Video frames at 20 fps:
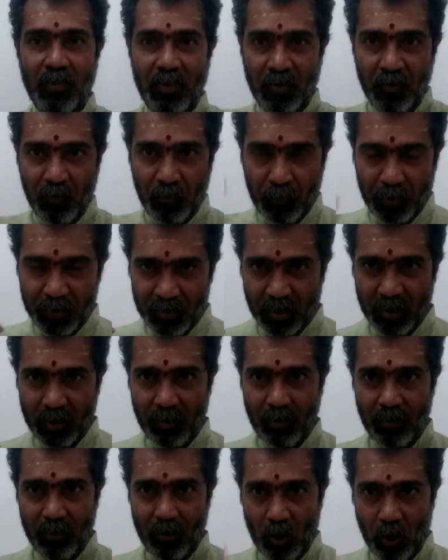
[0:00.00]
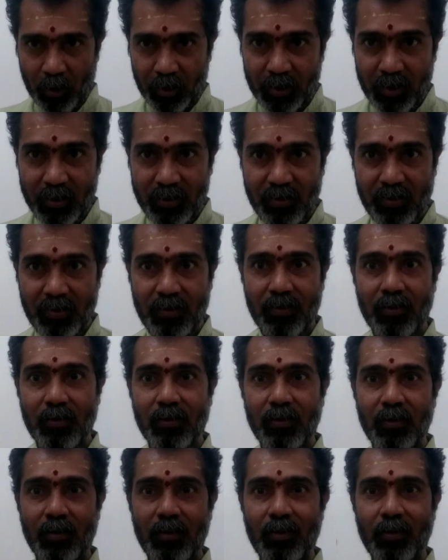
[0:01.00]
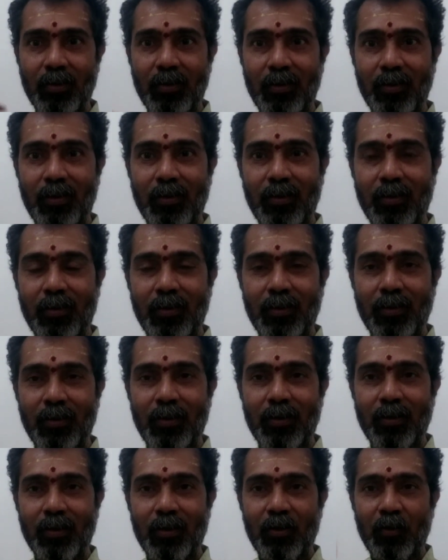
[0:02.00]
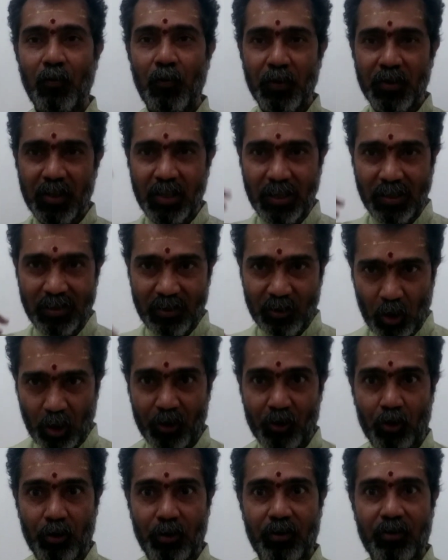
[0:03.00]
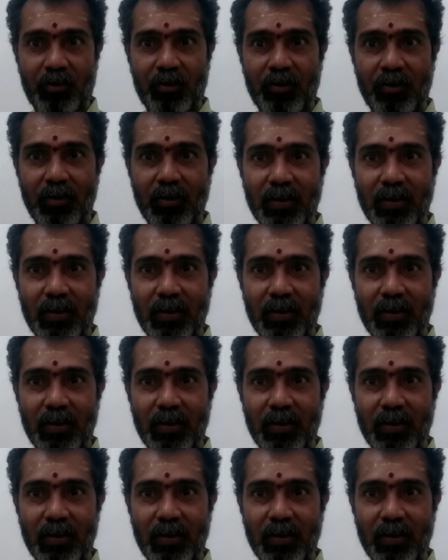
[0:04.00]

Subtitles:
physical organs, physical structures